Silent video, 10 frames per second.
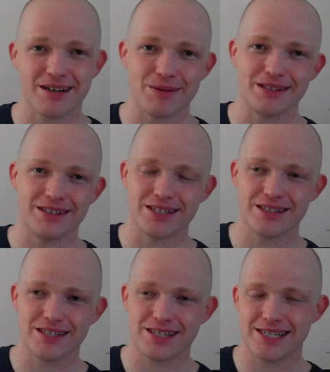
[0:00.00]
I mean,
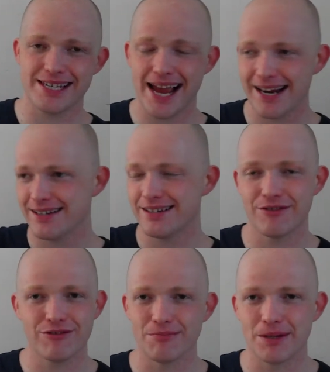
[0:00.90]
there's 10
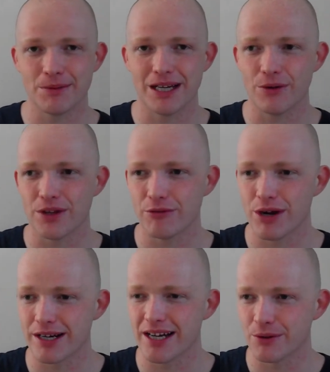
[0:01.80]
different people out there
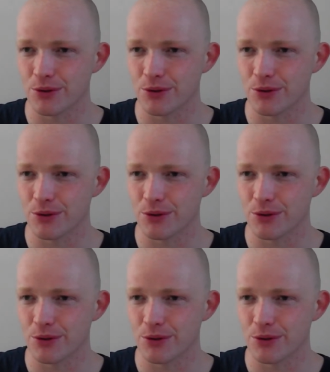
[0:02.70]
right now